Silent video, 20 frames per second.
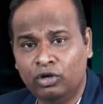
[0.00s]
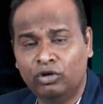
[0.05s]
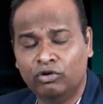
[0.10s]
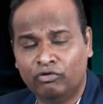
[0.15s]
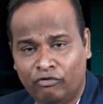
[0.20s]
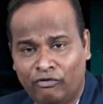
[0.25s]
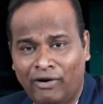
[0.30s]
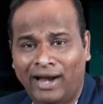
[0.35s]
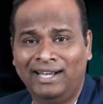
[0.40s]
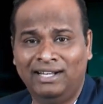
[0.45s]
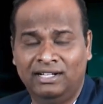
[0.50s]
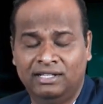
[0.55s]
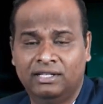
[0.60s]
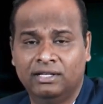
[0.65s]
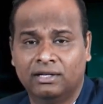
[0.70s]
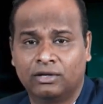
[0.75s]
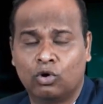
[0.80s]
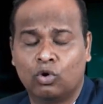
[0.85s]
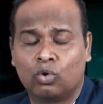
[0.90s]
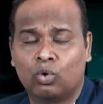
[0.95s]
to fight
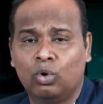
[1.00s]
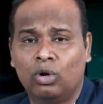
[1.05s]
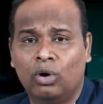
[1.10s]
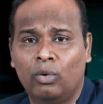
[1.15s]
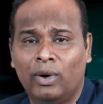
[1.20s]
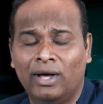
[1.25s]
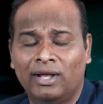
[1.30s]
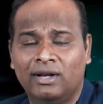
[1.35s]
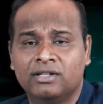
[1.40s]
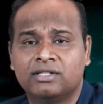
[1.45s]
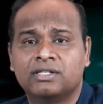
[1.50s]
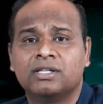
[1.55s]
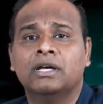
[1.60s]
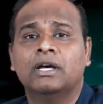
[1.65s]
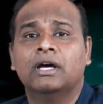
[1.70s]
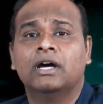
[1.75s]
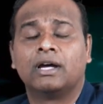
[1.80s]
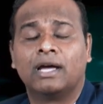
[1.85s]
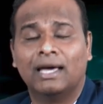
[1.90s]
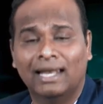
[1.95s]
the coronavirus
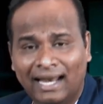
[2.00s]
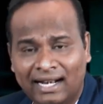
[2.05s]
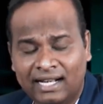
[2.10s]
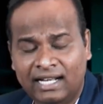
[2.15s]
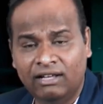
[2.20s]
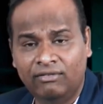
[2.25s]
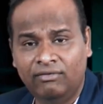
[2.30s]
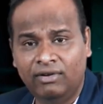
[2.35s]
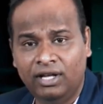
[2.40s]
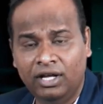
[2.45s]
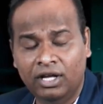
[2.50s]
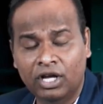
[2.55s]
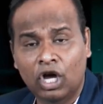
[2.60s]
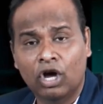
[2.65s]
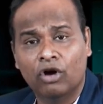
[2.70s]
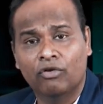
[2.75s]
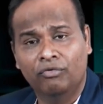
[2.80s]
collectively.